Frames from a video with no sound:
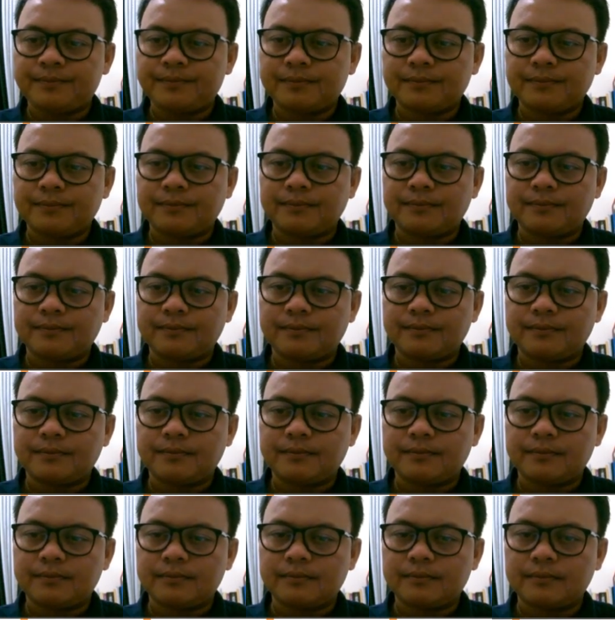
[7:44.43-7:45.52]

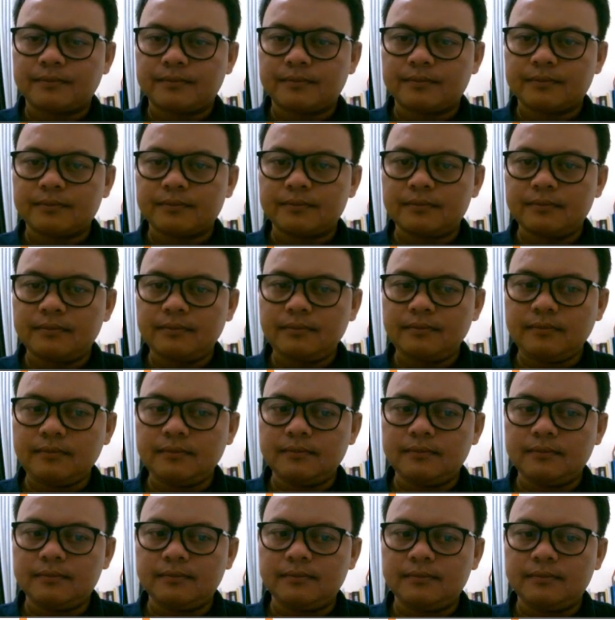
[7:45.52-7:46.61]

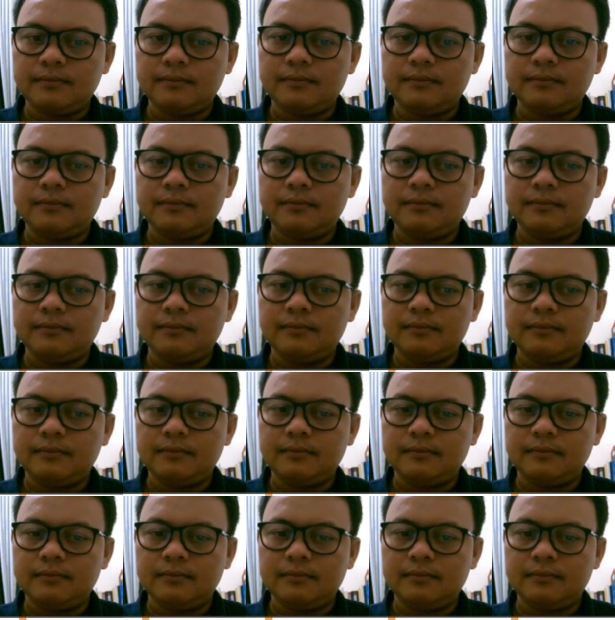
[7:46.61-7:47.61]
(no one is talking)